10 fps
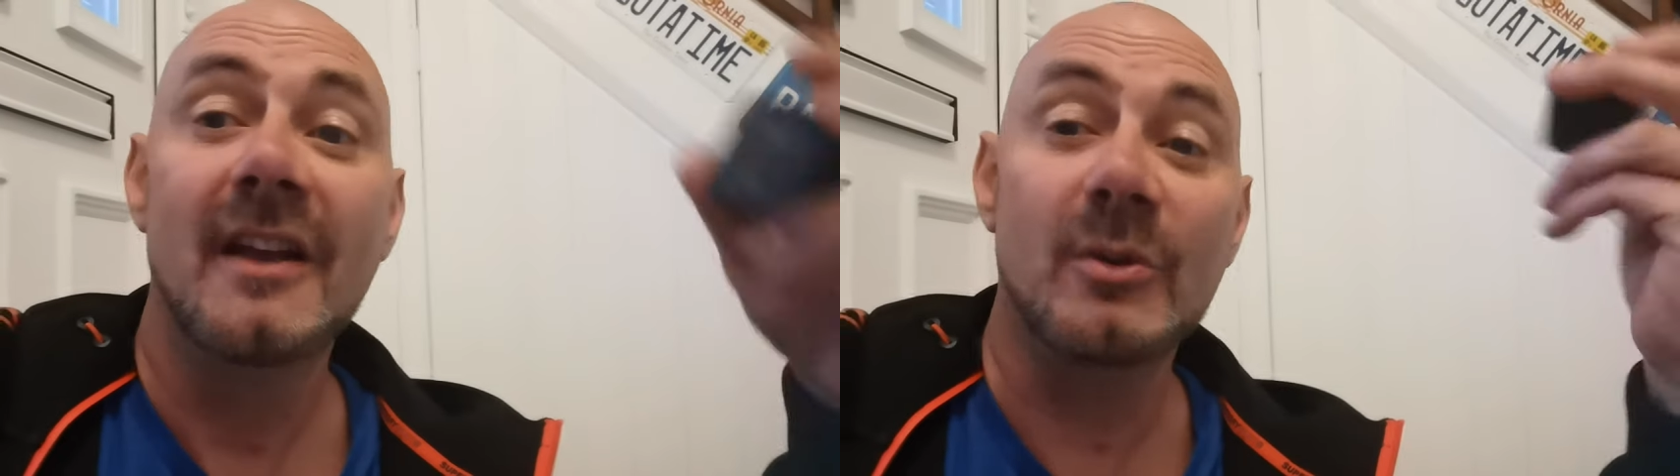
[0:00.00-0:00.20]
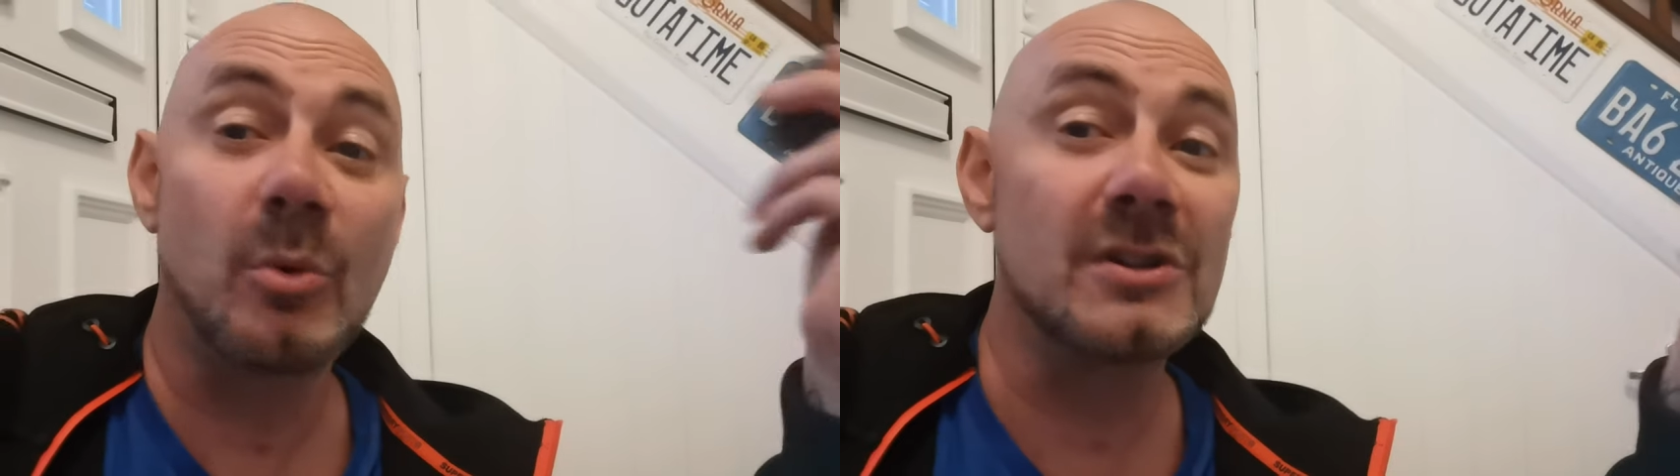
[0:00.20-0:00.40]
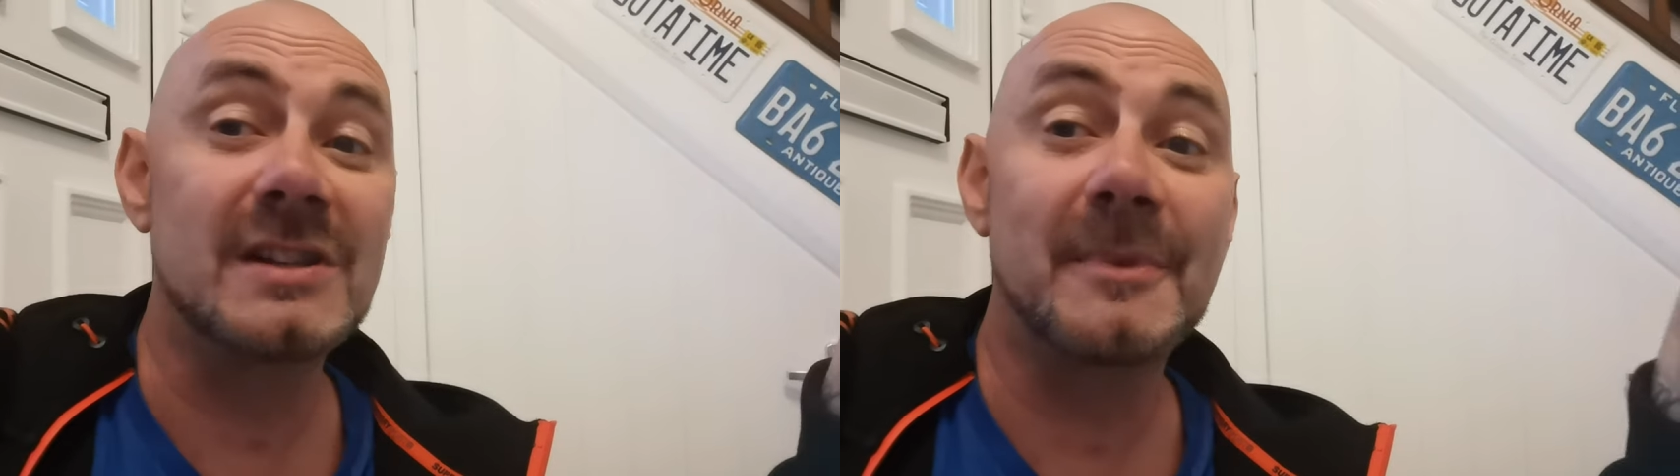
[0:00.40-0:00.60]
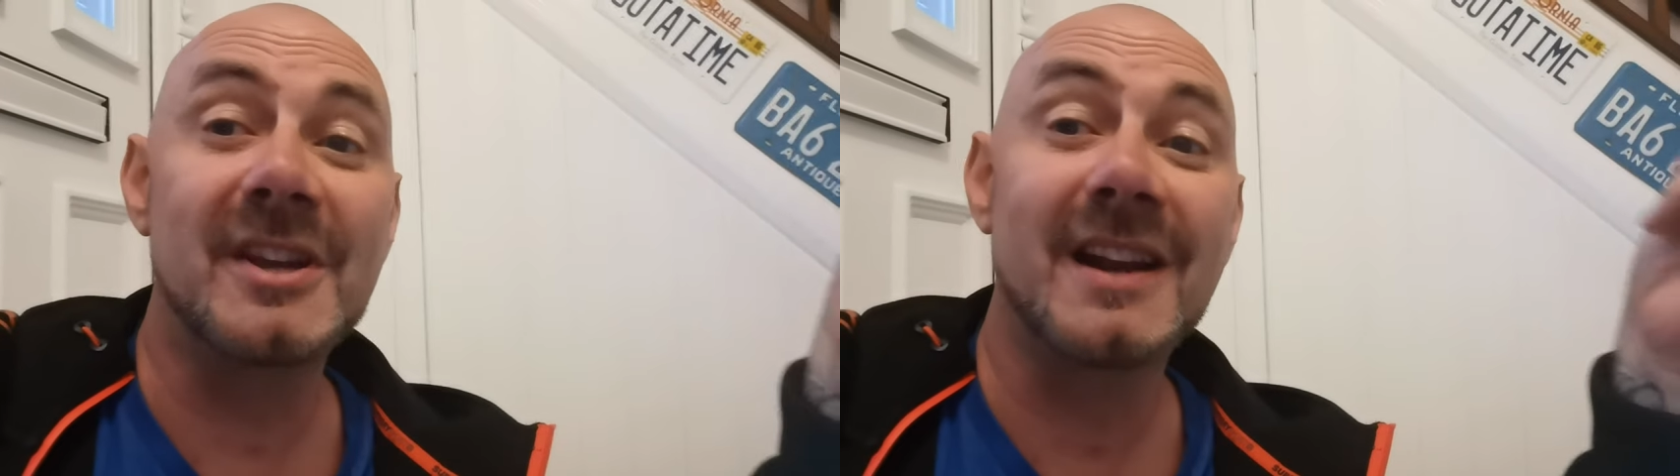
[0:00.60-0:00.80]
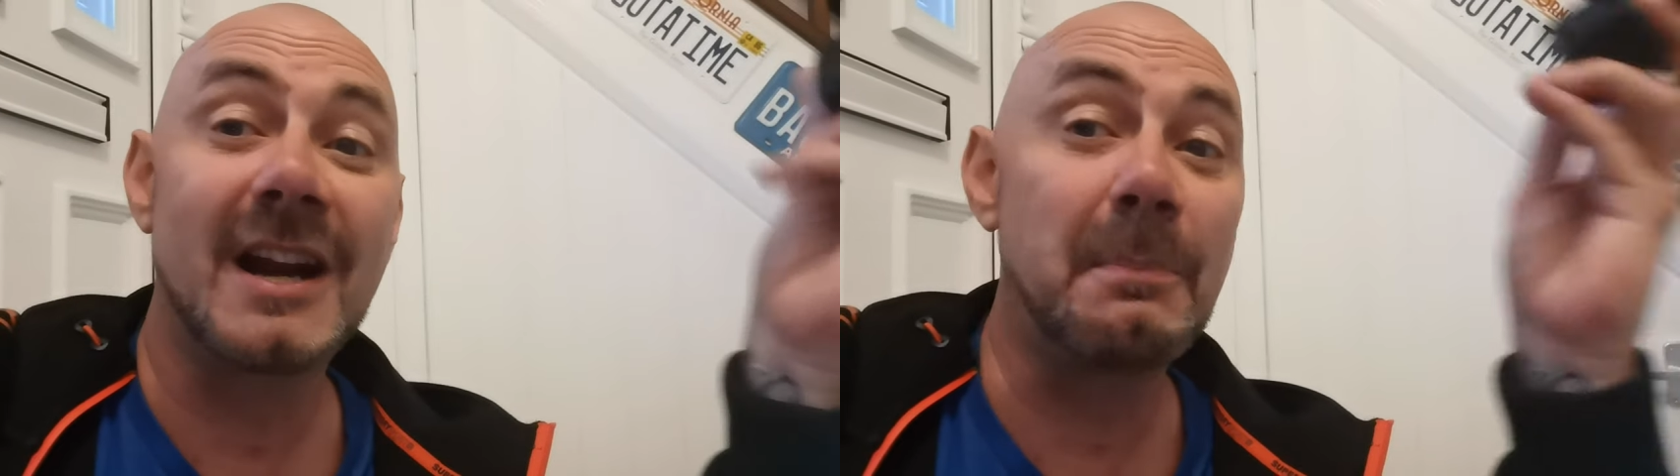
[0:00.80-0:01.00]
If you want something
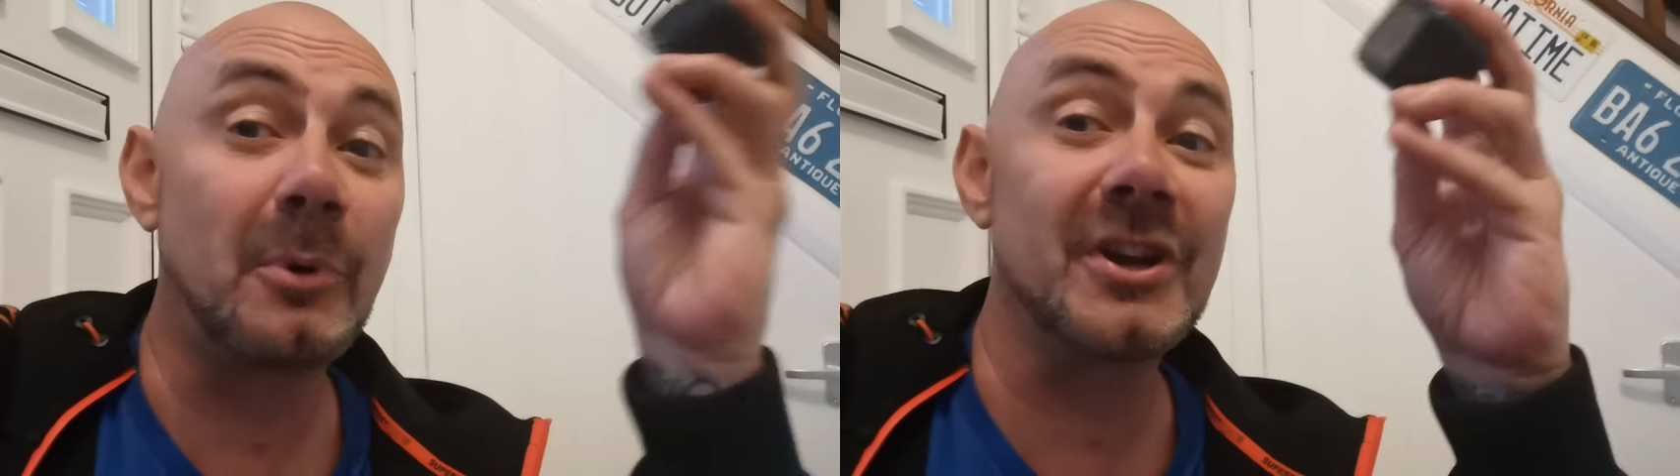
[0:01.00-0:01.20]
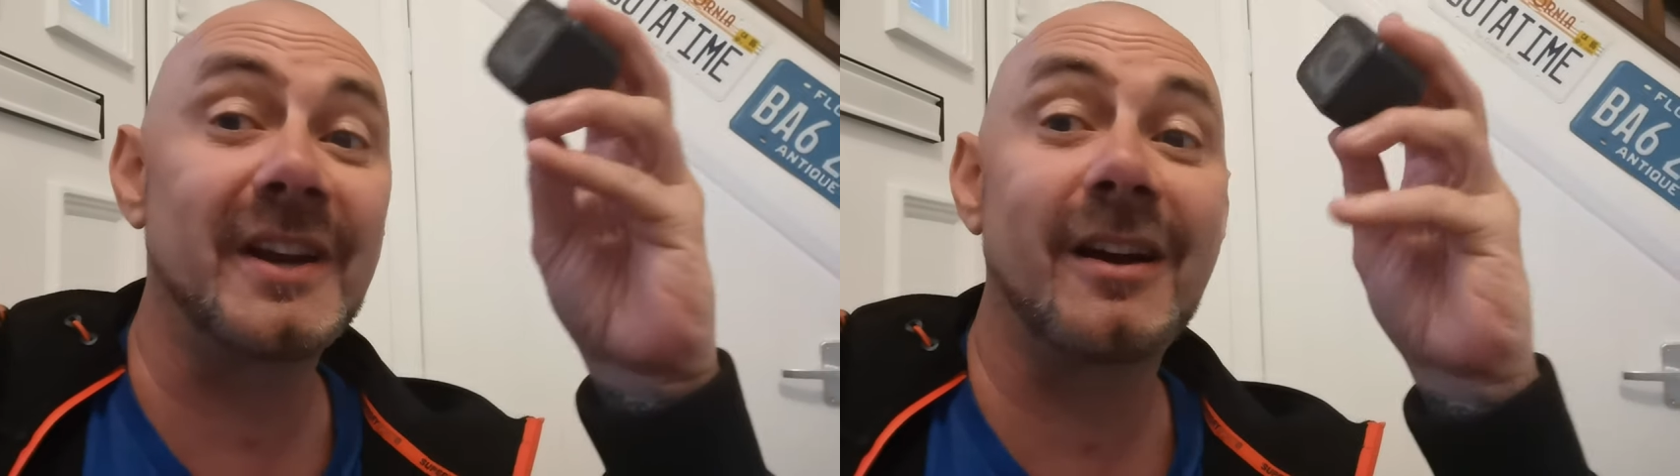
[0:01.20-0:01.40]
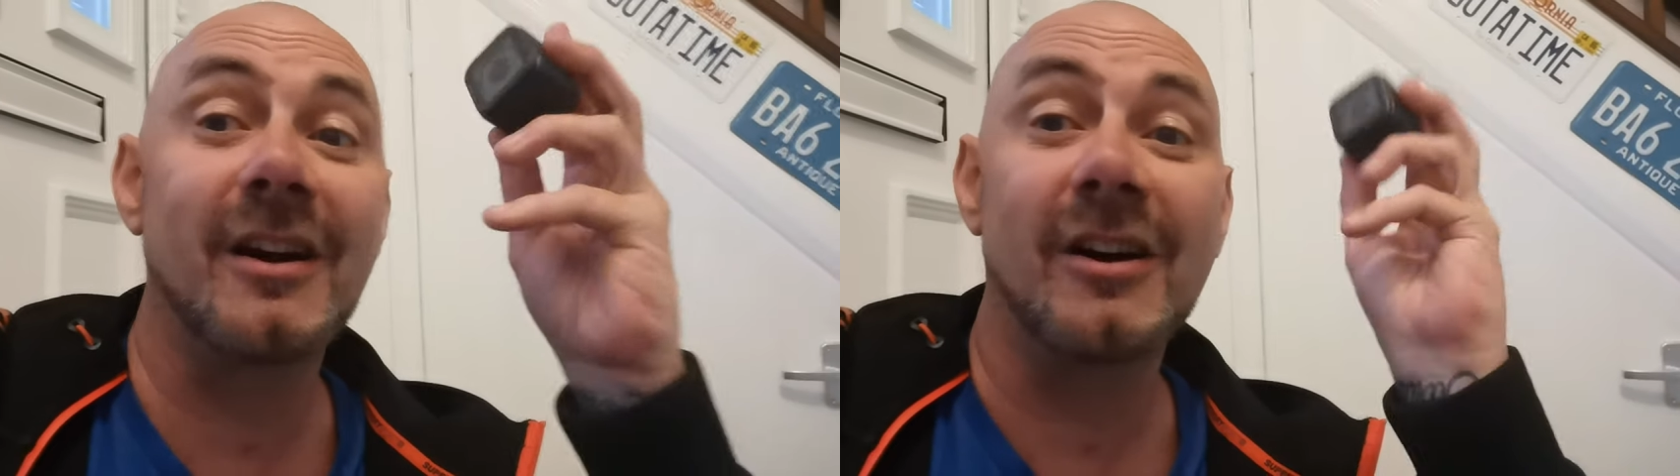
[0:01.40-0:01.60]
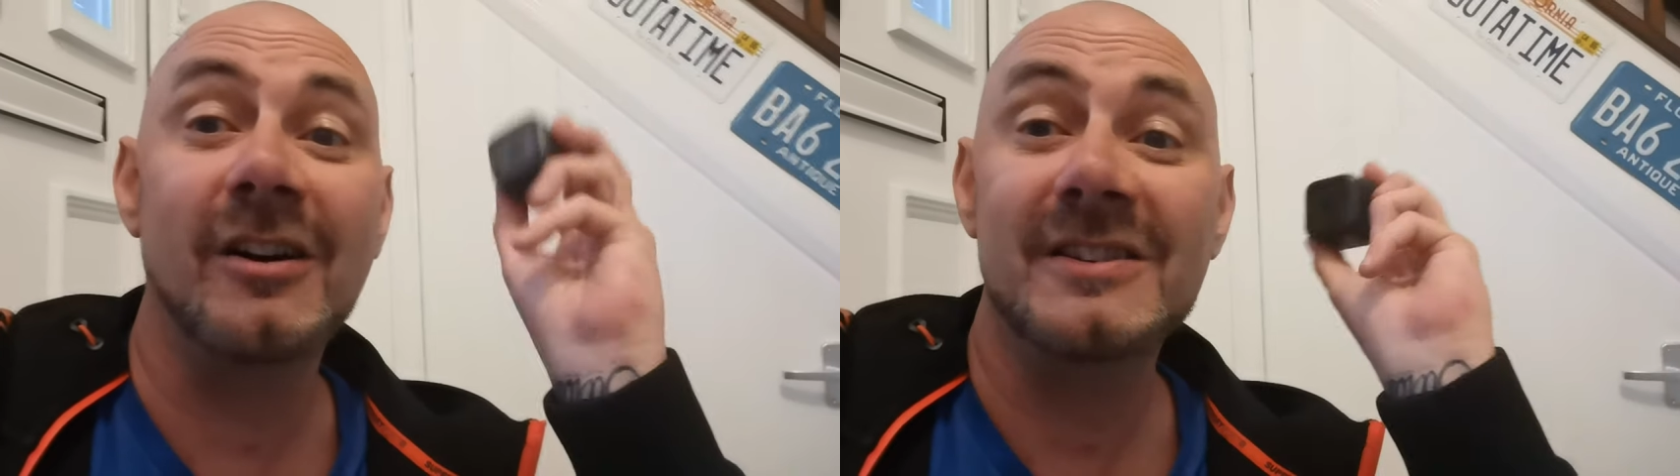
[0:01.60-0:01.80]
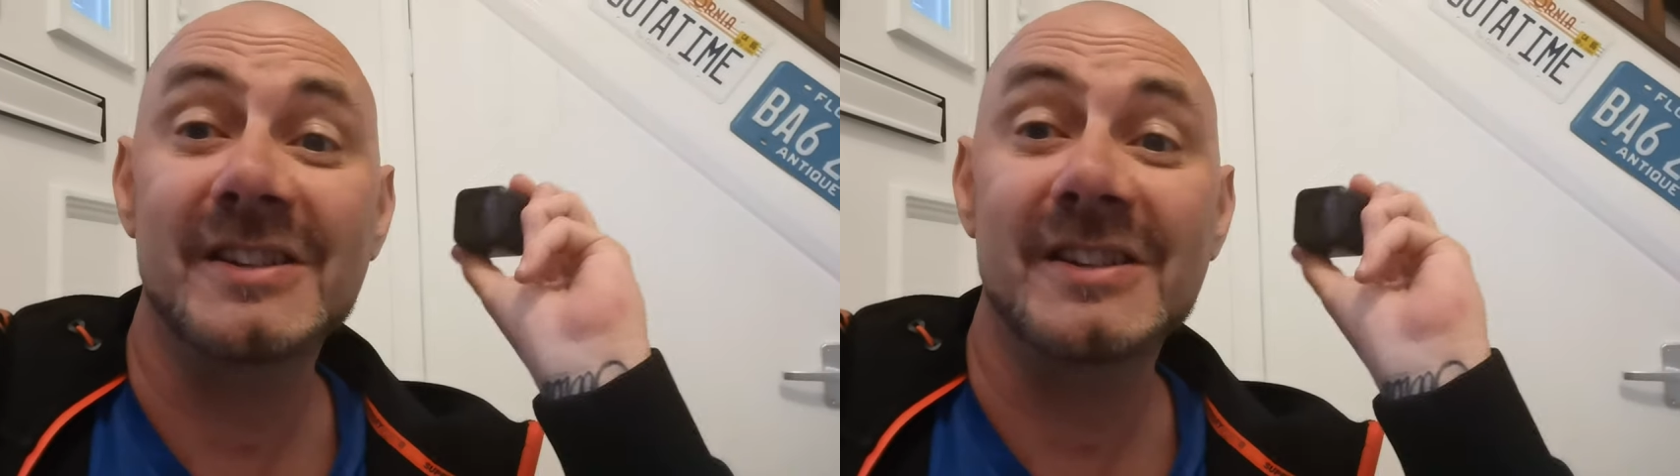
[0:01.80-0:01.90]
you can clip on your car